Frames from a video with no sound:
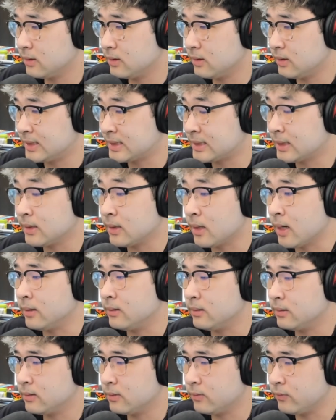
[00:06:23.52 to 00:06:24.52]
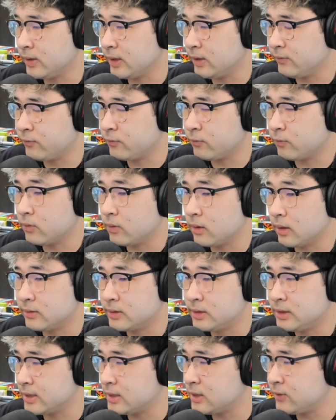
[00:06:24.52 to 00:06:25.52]
It's a lot. We've
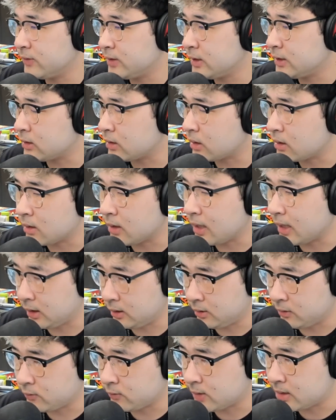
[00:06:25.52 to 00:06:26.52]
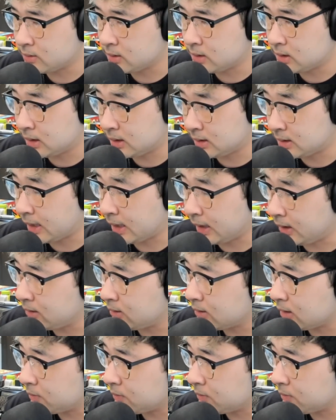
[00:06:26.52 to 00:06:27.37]
just finished our 8th round today, I